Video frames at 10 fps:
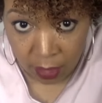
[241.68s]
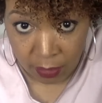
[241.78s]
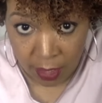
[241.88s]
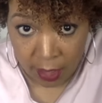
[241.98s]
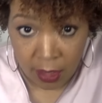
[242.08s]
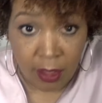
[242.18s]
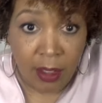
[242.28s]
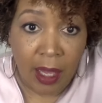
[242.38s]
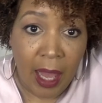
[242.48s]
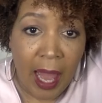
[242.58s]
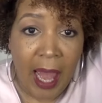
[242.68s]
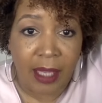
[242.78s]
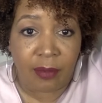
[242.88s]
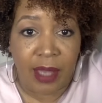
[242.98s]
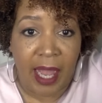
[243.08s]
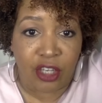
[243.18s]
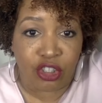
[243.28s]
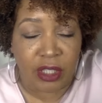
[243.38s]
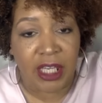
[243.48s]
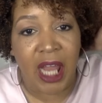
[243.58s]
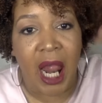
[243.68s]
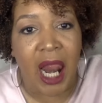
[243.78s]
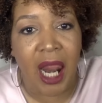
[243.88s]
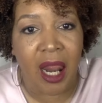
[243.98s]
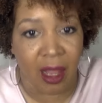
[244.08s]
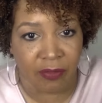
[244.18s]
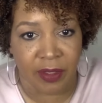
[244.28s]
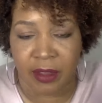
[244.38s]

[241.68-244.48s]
Okay. I am actually loving